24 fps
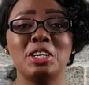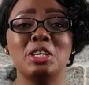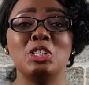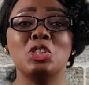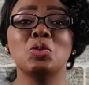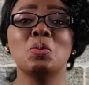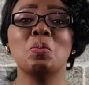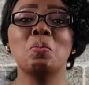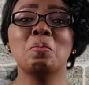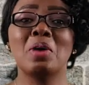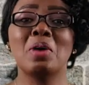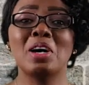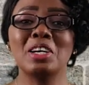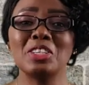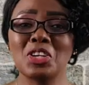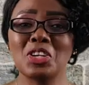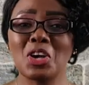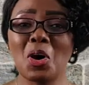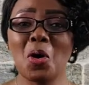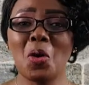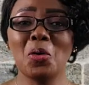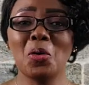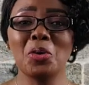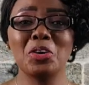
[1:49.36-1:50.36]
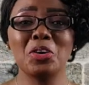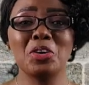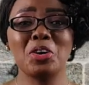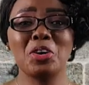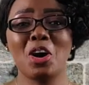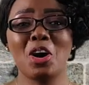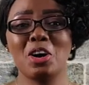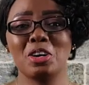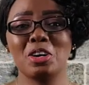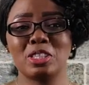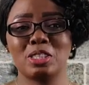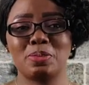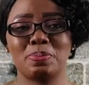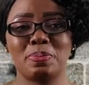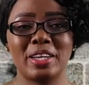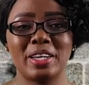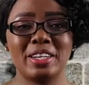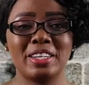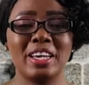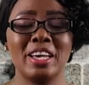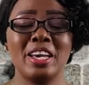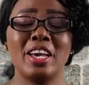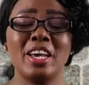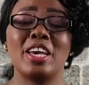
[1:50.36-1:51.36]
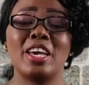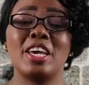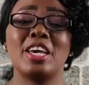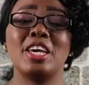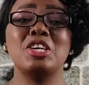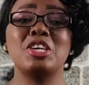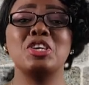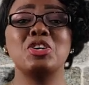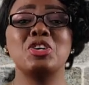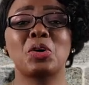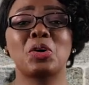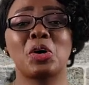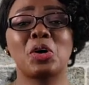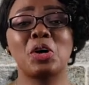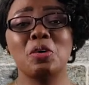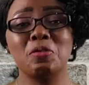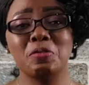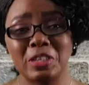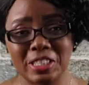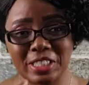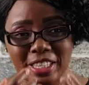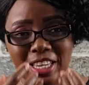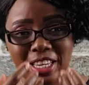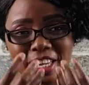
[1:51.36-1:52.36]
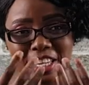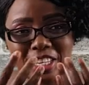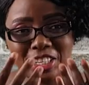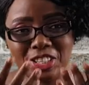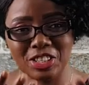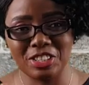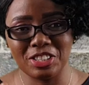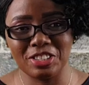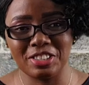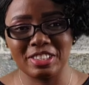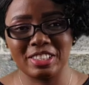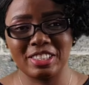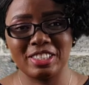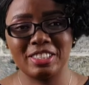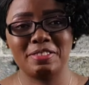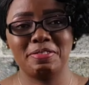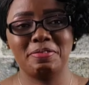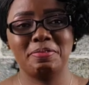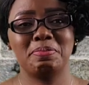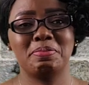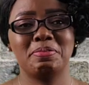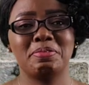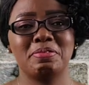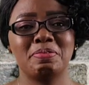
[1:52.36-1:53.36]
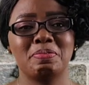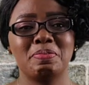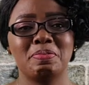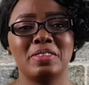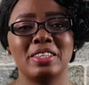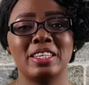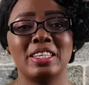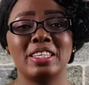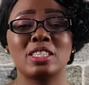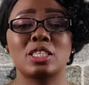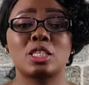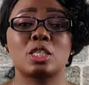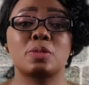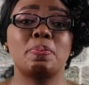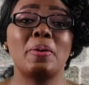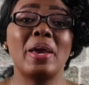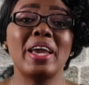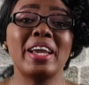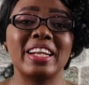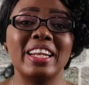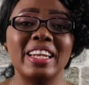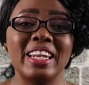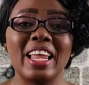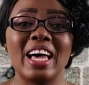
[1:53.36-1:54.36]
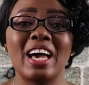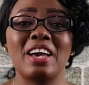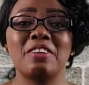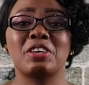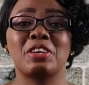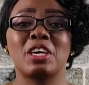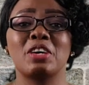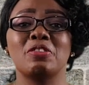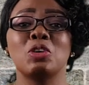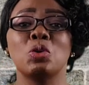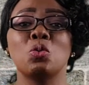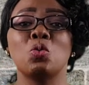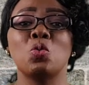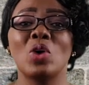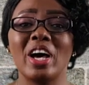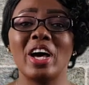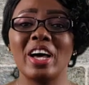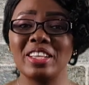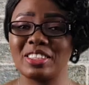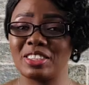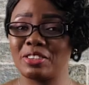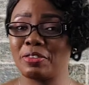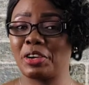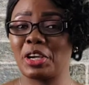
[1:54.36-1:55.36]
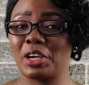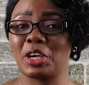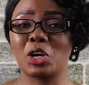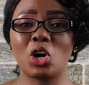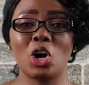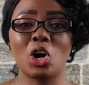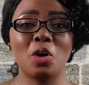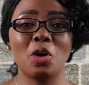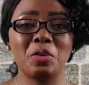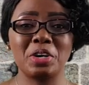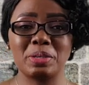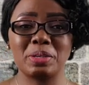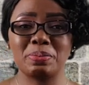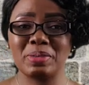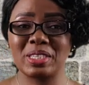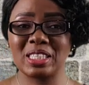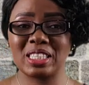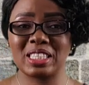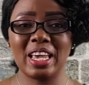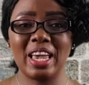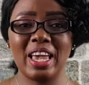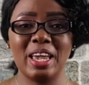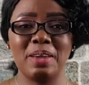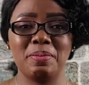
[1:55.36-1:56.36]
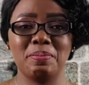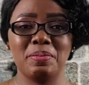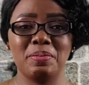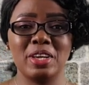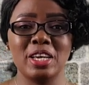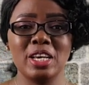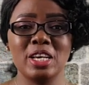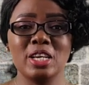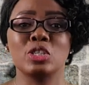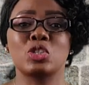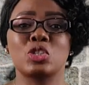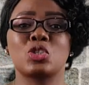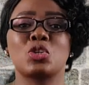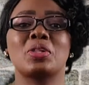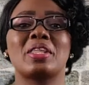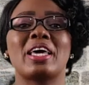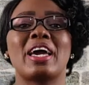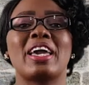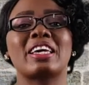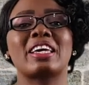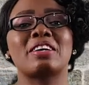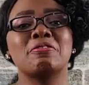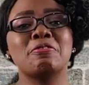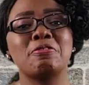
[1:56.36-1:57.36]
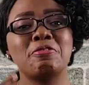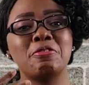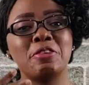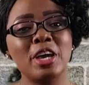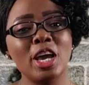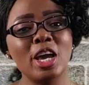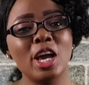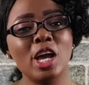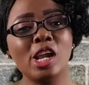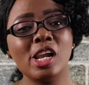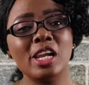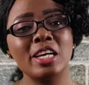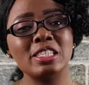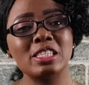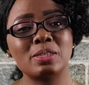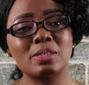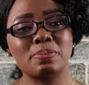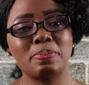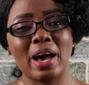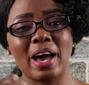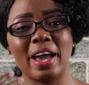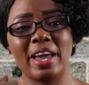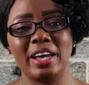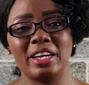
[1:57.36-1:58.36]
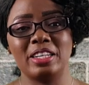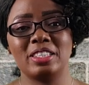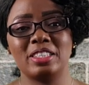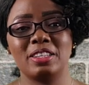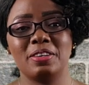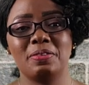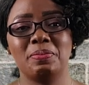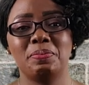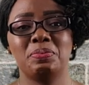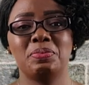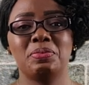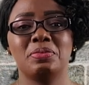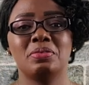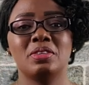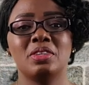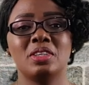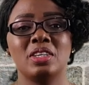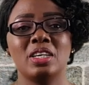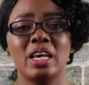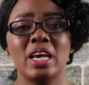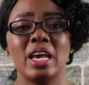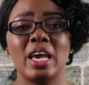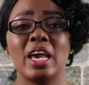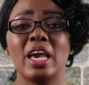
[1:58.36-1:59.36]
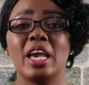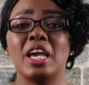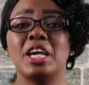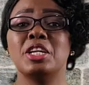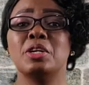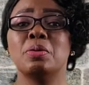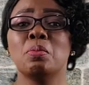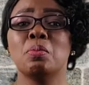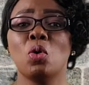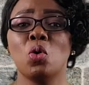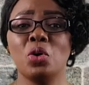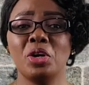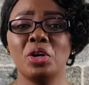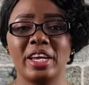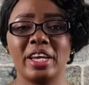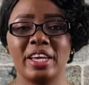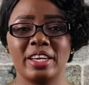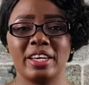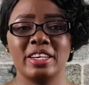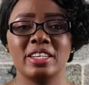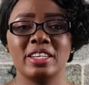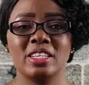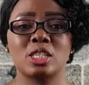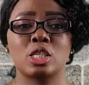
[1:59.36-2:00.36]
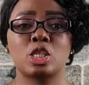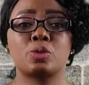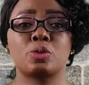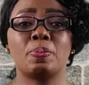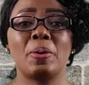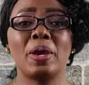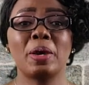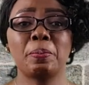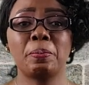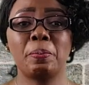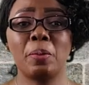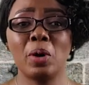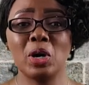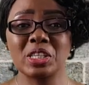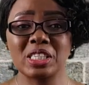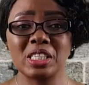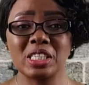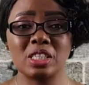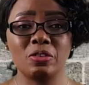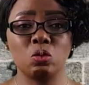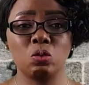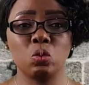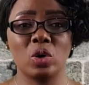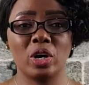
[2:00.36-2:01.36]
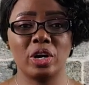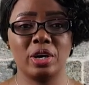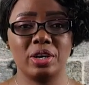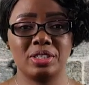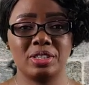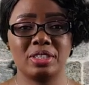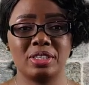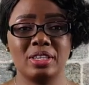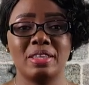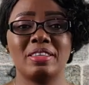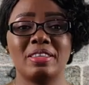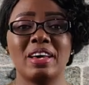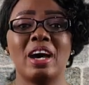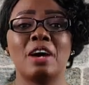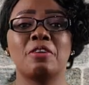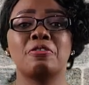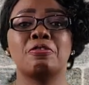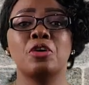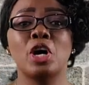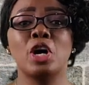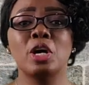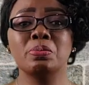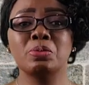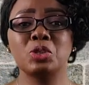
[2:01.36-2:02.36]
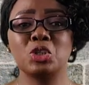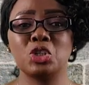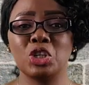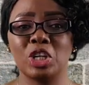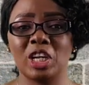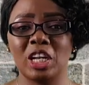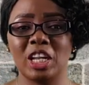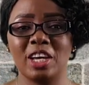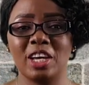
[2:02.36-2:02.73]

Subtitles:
you must honor your husband in your conversations. Speak life-giving words of encouragement to him so that he can feel inspired. In the morning, speak positive words that affirms your